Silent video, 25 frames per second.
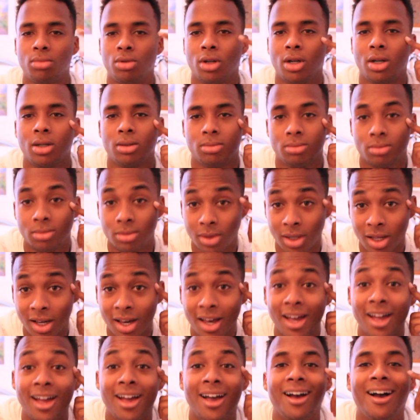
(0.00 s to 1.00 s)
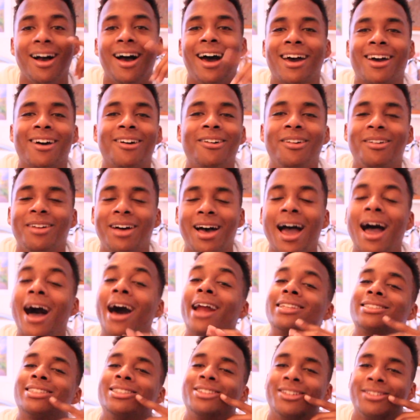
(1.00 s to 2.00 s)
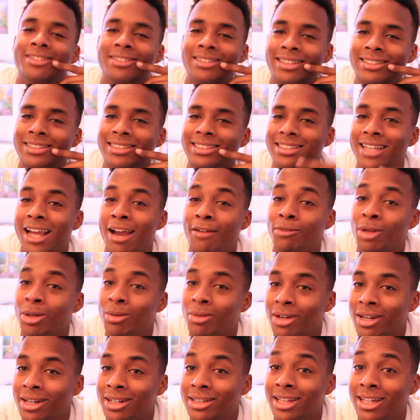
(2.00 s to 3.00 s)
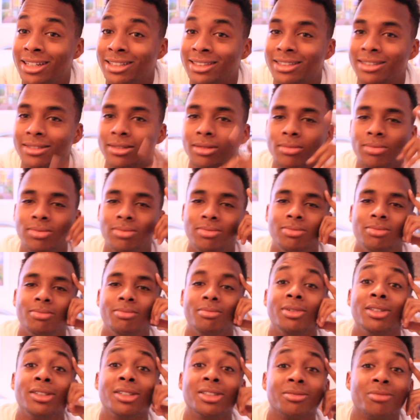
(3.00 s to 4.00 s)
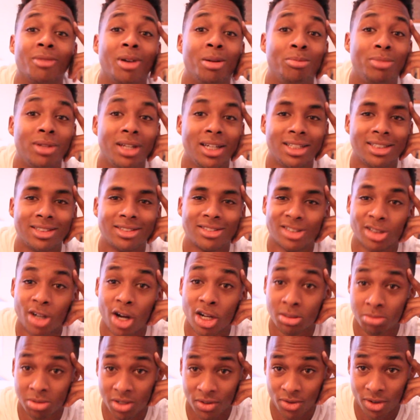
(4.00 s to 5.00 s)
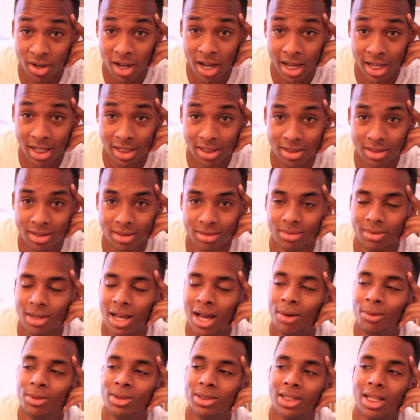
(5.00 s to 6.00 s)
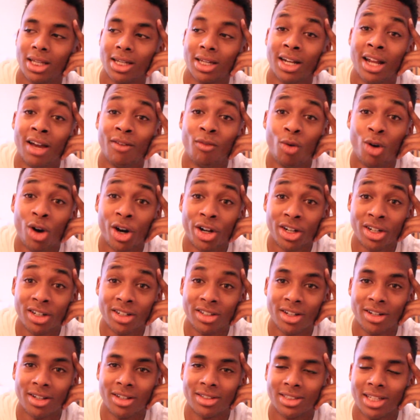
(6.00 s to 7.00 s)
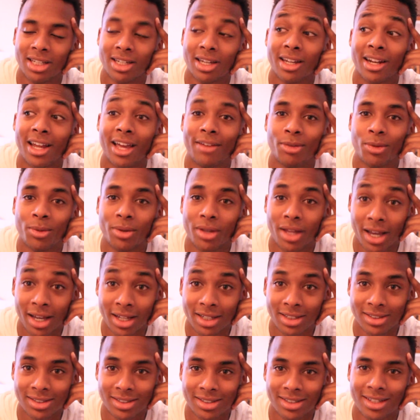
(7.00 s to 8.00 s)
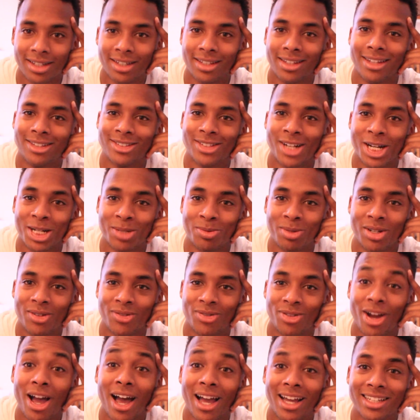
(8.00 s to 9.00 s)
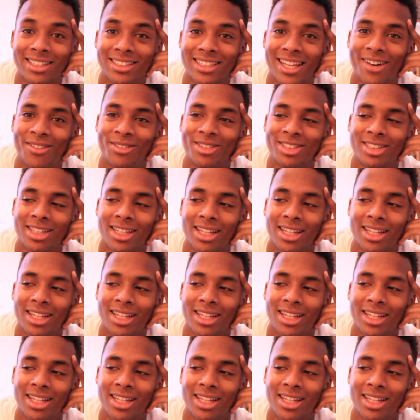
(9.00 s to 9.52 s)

bruh. I honestly don't think this is everywhere in London, but this one place charged me for ice. I was like, can I have water? And I was like, can I have it with ice? And they charged me for ice. I was